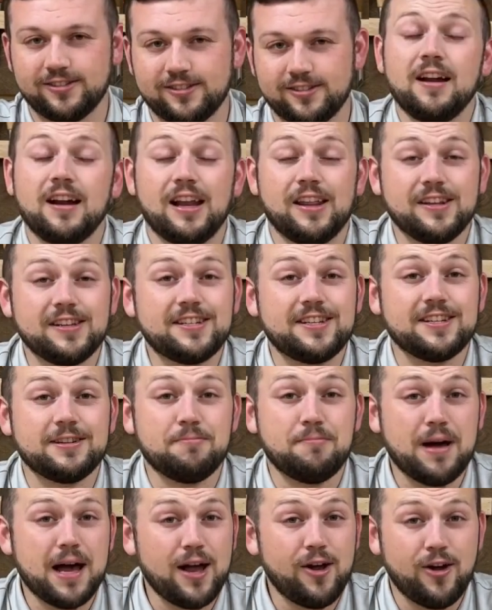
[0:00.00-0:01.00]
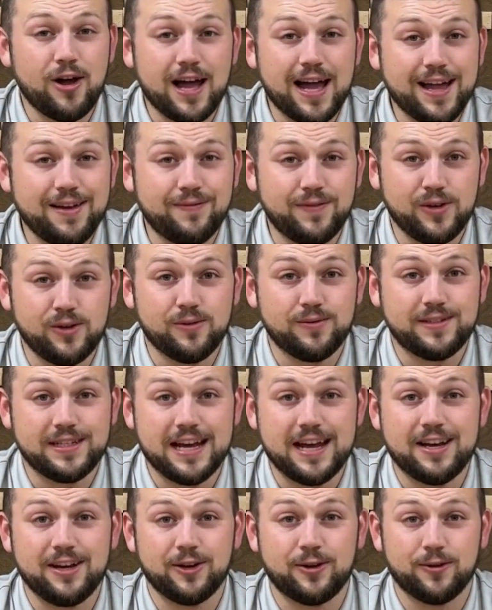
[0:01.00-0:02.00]
Now, this is a mile-high view of
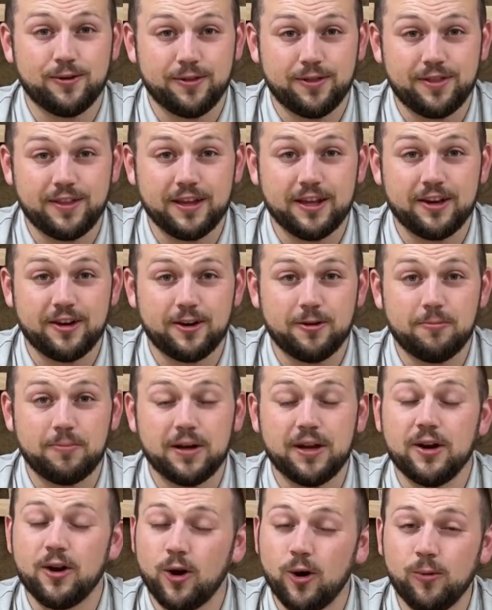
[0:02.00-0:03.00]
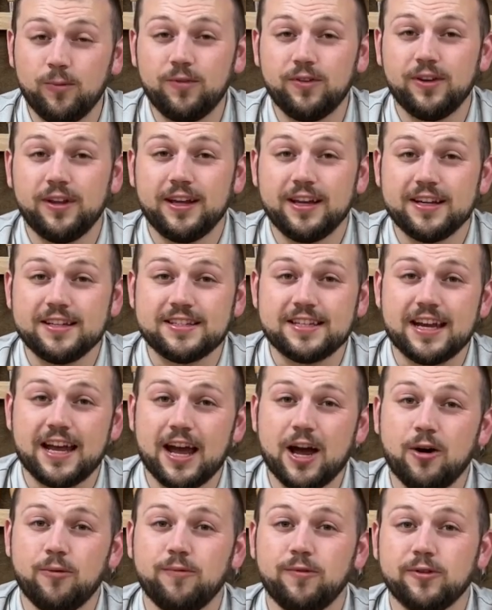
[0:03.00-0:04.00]
technical theater, but hopefully it is a
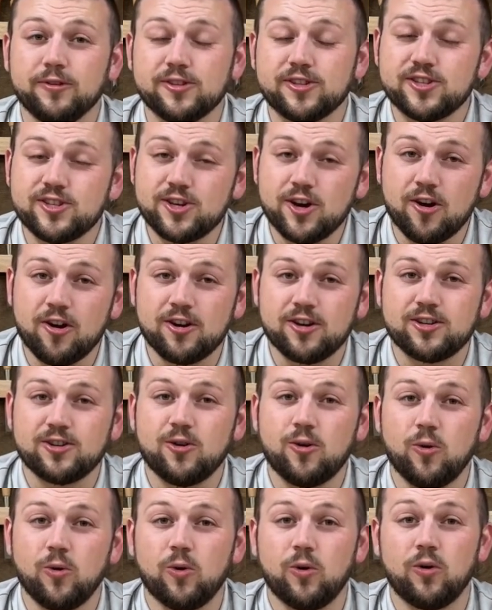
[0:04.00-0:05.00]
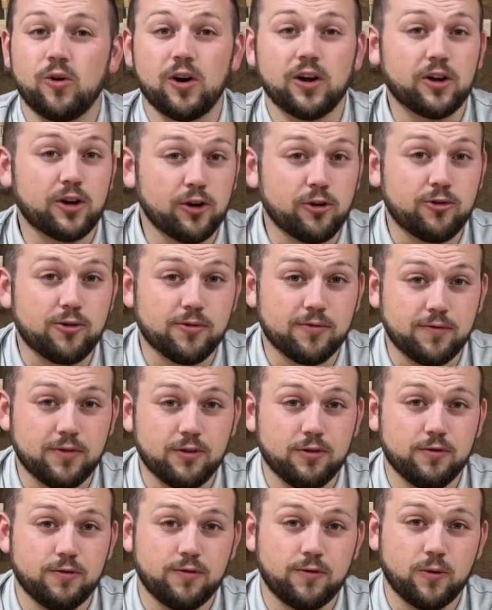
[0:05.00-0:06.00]
helpful start or a good review
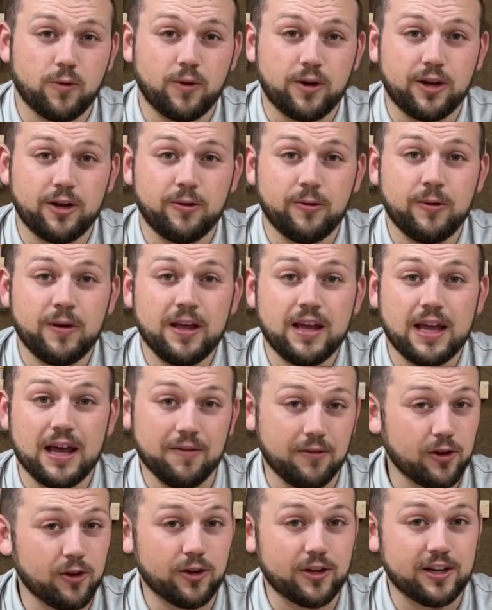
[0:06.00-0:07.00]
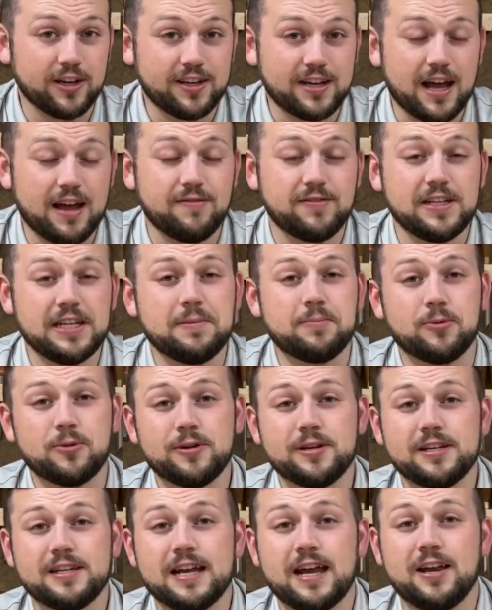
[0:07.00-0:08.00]
for you. If you're looking to dive deeper into
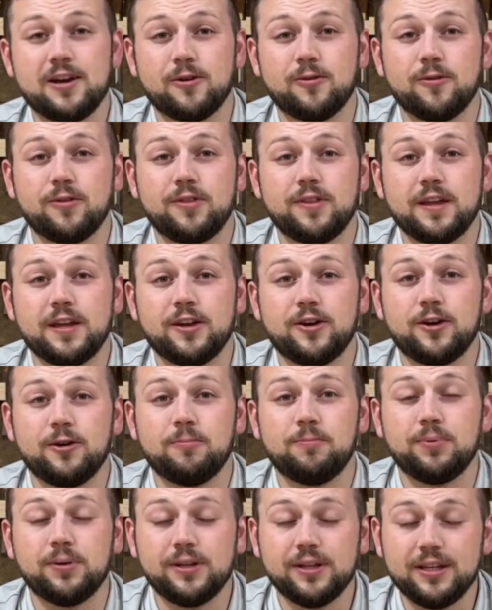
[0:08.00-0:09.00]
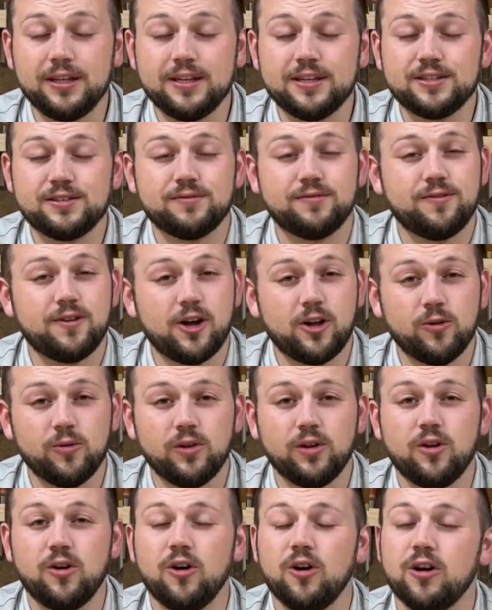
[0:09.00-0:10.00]
technical theater, please follow
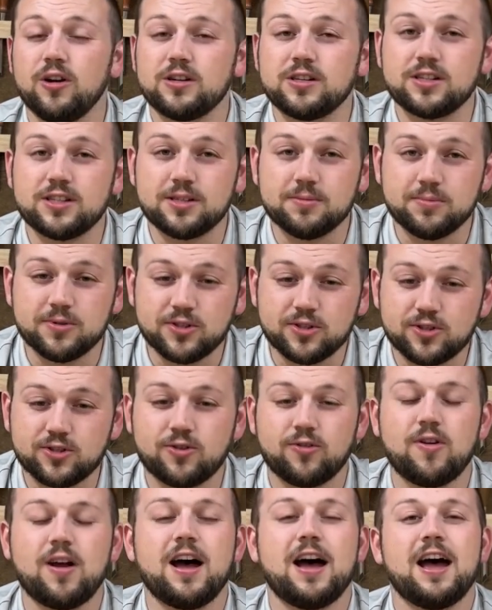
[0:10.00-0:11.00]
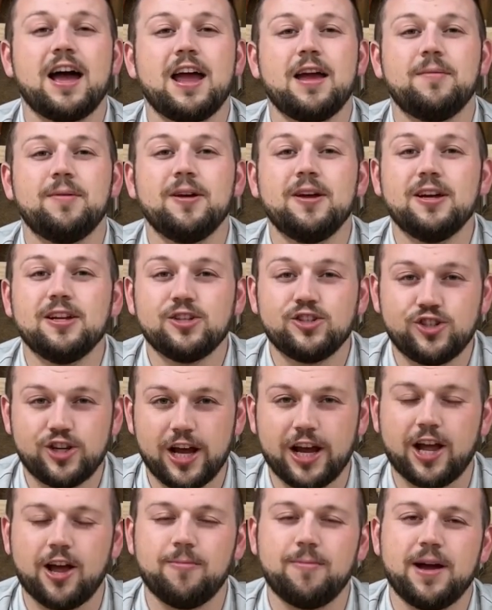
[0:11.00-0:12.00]
along, subscribe, check
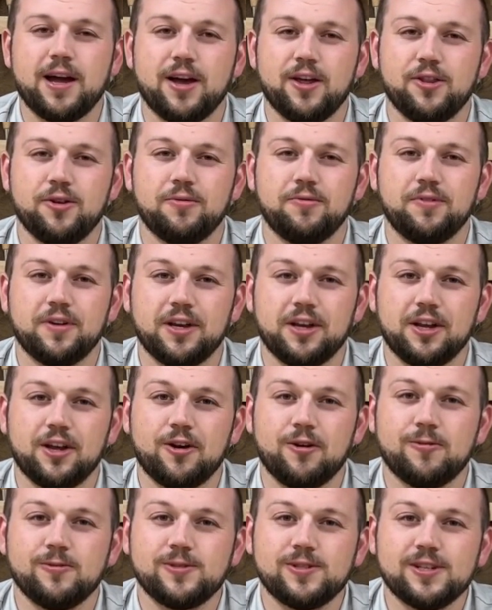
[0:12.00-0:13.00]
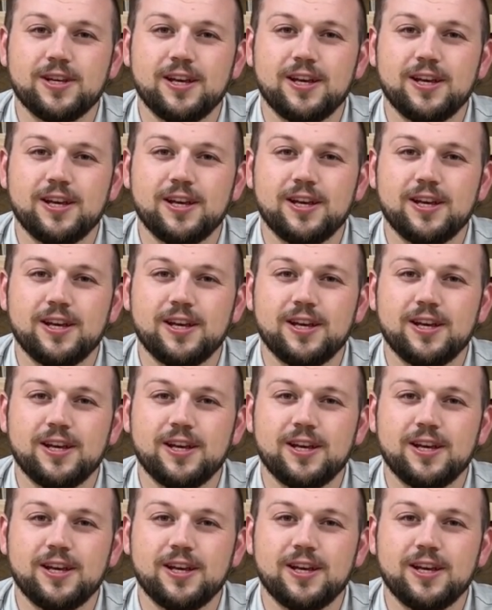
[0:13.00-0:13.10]
out my other videos.